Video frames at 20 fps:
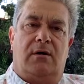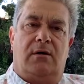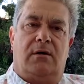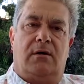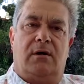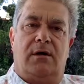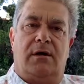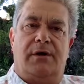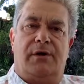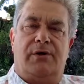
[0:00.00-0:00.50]

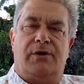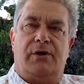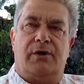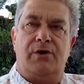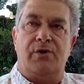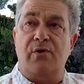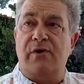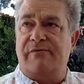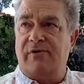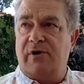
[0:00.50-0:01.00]
and a
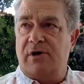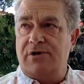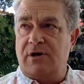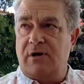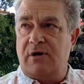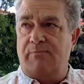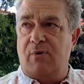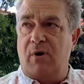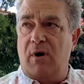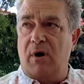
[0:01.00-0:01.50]

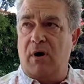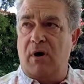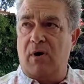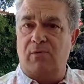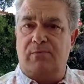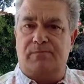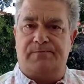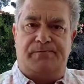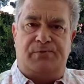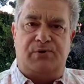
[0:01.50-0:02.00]
Universal
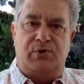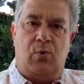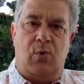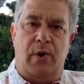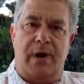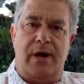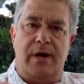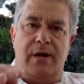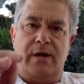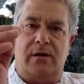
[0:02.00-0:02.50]
Apollo
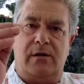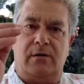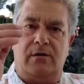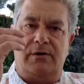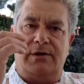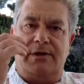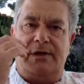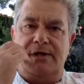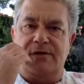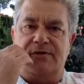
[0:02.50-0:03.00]
Twin
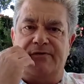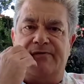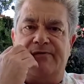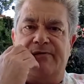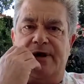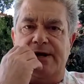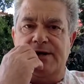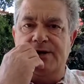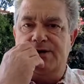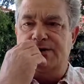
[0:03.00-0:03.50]

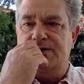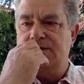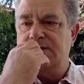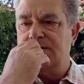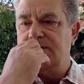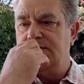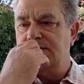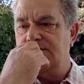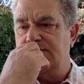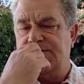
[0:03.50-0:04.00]
interface
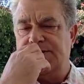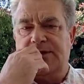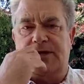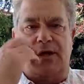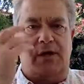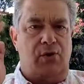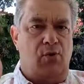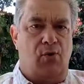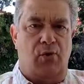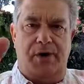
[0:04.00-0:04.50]
just to
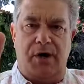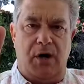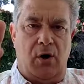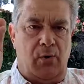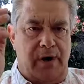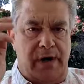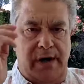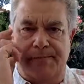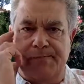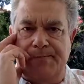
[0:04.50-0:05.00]
get the
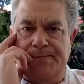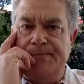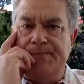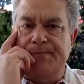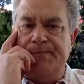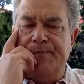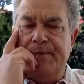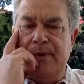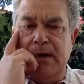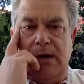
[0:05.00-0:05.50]
audio in.
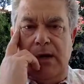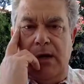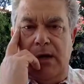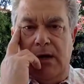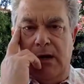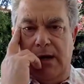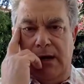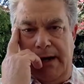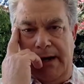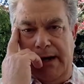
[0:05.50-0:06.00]

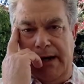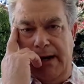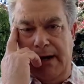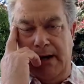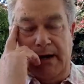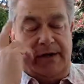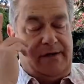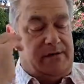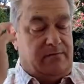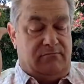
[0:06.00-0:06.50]
And
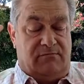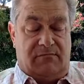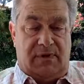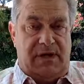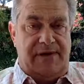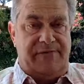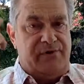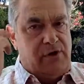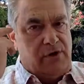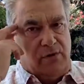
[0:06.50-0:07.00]
I
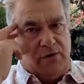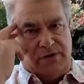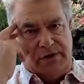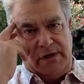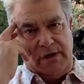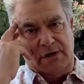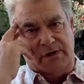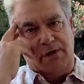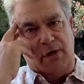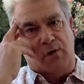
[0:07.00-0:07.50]
even used
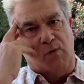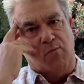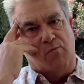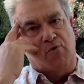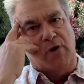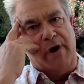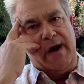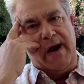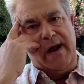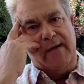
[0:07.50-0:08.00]
the internal
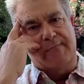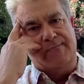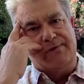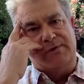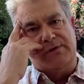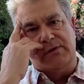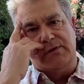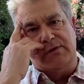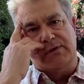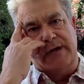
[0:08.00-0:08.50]

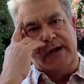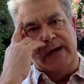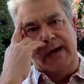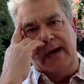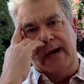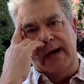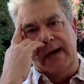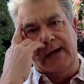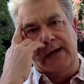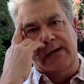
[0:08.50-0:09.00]
preamps
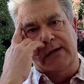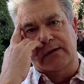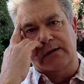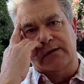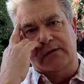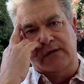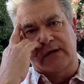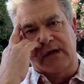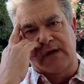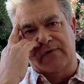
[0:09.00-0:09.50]
and
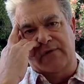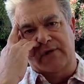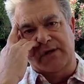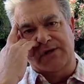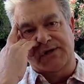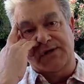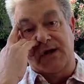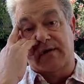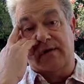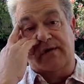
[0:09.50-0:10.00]
everything
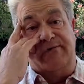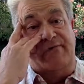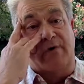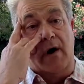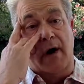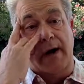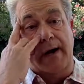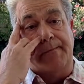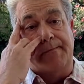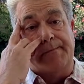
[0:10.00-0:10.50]
sounded
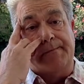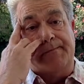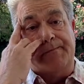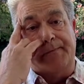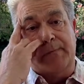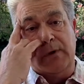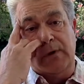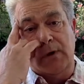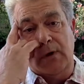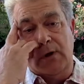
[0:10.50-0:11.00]
fine.
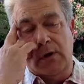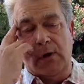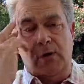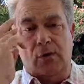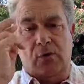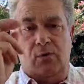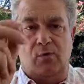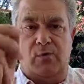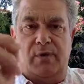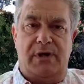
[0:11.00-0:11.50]

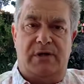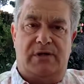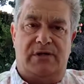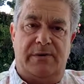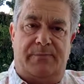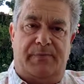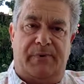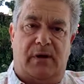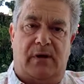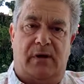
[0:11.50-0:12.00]
We
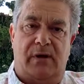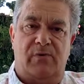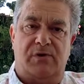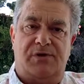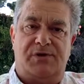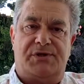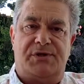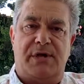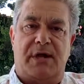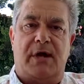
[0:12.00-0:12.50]
typically would
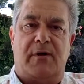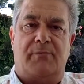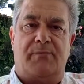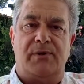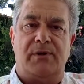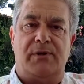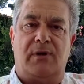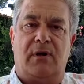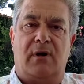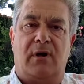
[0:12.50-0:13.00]
set up
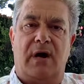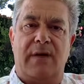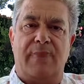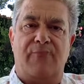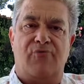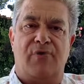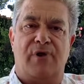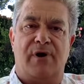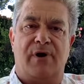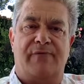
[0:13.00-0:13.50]
in the
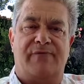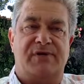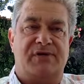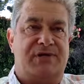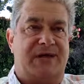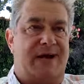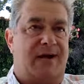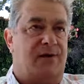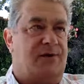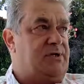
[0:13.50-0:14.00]
library of his
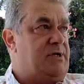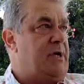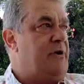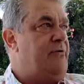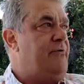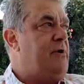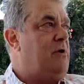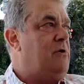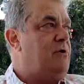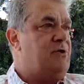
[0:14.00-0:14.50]
house
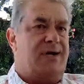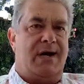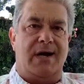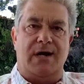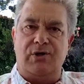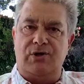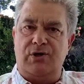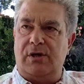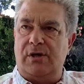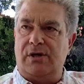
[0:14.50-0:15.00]
here in Los
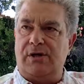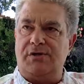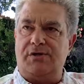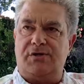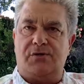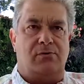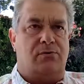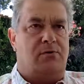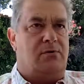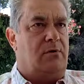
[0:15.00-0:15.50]

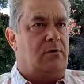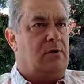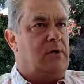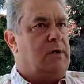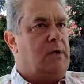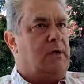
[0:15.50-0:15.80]
Angeles or